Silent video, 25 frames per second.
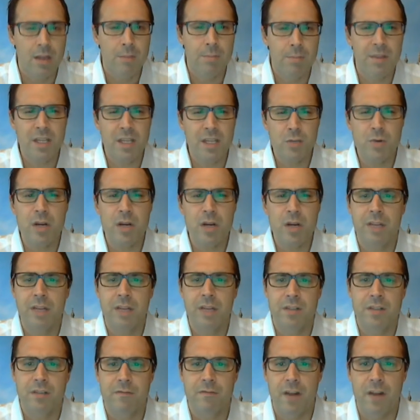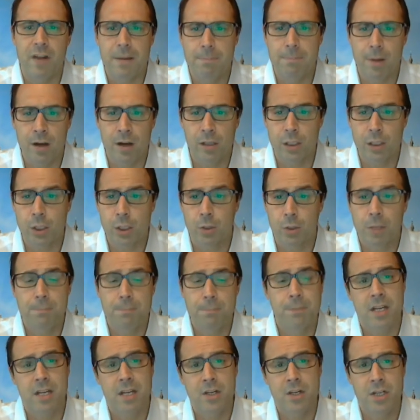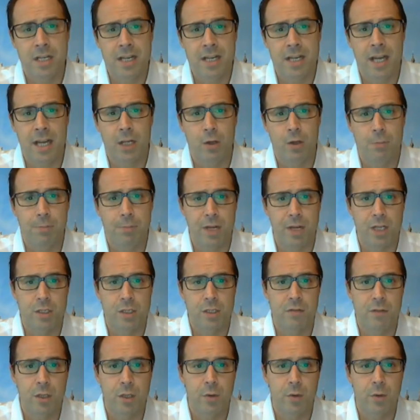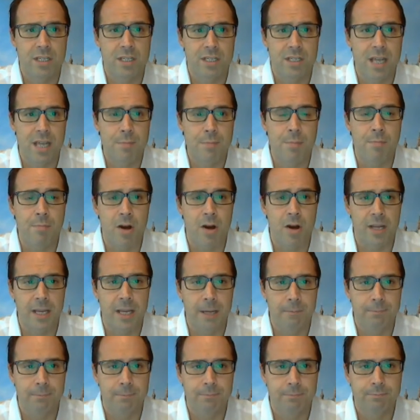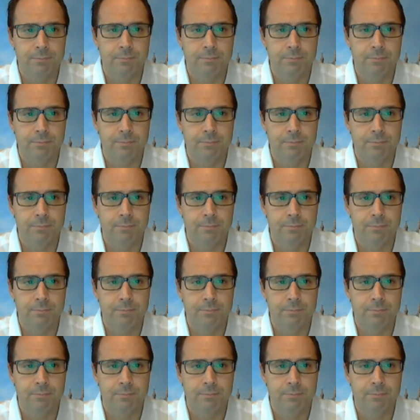But this really only gives us a very partial and potentially inaccurate picture of the US labour market.